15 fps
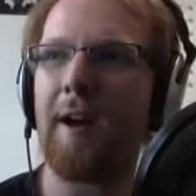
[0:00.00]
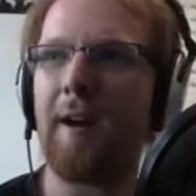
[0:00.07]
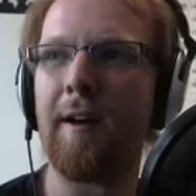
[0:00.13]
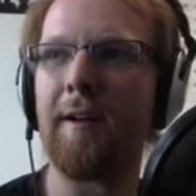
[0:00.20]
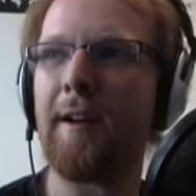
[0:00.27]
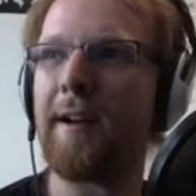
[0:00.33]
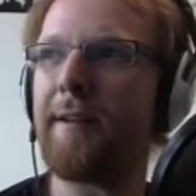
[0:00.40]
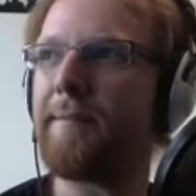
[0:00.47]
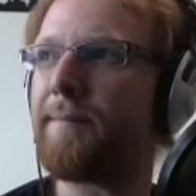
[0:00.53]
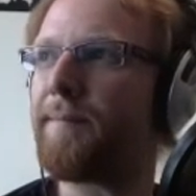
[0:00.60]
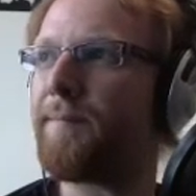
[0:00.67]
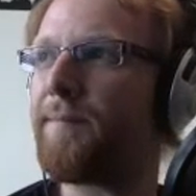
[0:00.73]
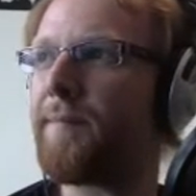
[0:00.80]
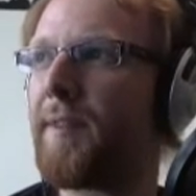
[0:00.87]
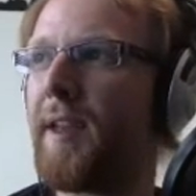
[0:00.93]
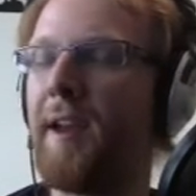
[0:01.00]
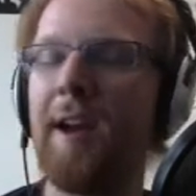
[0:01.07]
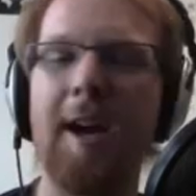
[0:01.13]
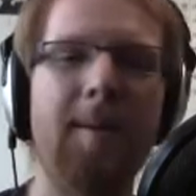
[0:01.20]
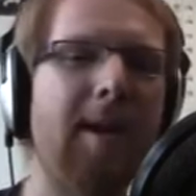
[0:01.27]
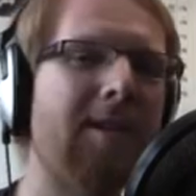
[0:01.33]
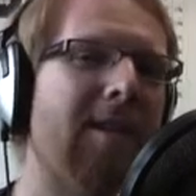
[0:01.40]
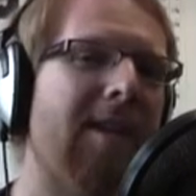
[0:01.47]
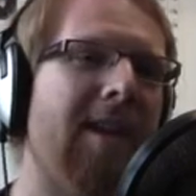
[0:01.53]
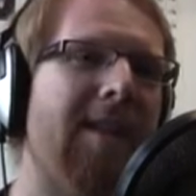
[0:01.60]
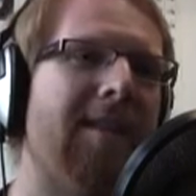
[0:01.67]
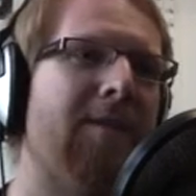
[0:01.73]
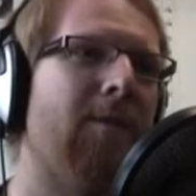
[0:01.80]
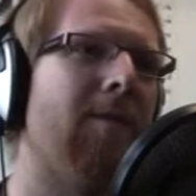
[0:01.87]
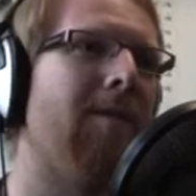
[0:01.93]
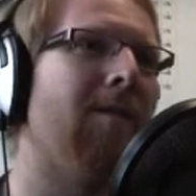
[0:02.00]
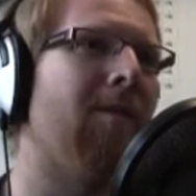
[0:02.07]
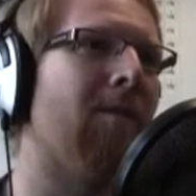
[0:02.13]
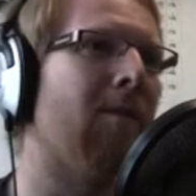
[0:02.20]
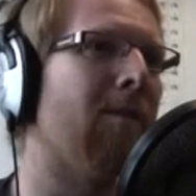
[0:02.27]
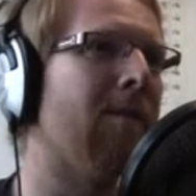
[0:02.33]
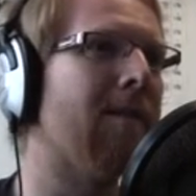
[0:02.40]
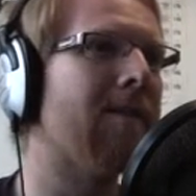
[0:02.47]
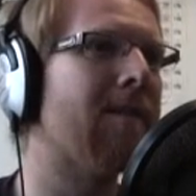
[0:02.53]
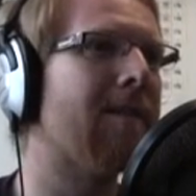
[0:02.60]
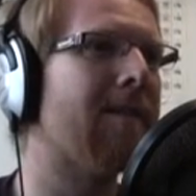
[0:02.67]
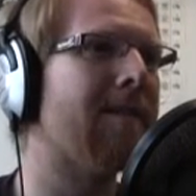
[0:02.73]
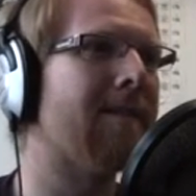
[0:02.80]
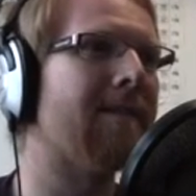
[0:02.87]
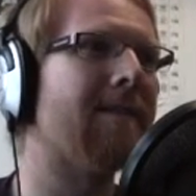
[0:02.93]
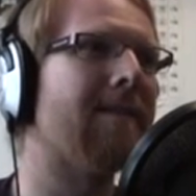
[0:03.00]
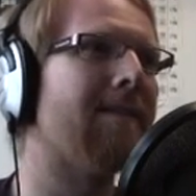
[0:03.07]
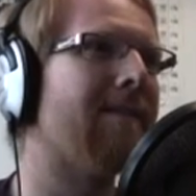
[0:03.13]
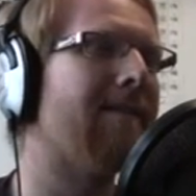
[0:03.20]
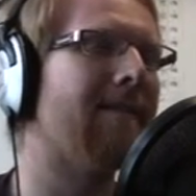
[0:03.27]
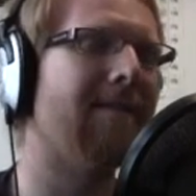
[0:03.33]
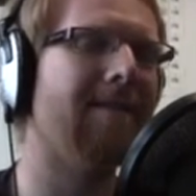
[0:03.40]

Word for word: All right. I'm actually going to end this one a little early just because...